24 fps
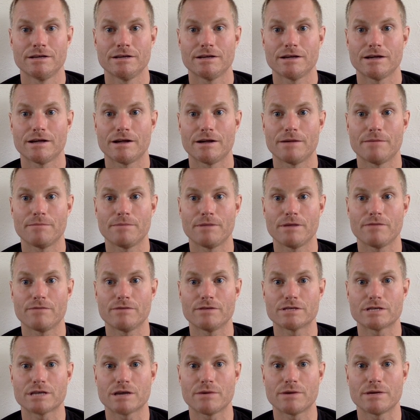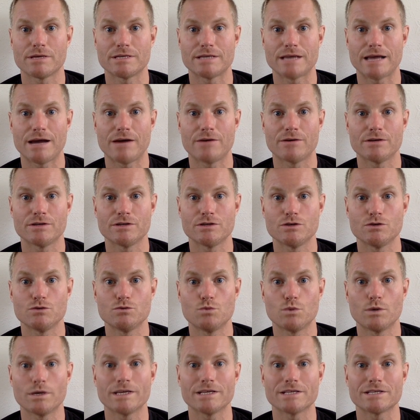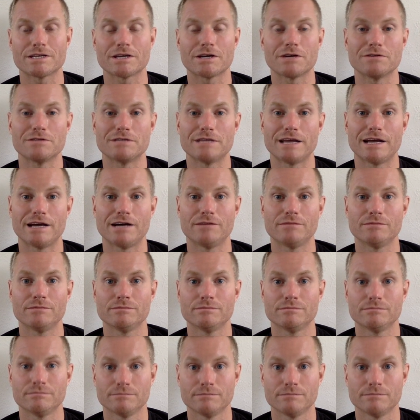If it's going down and you want it to go down,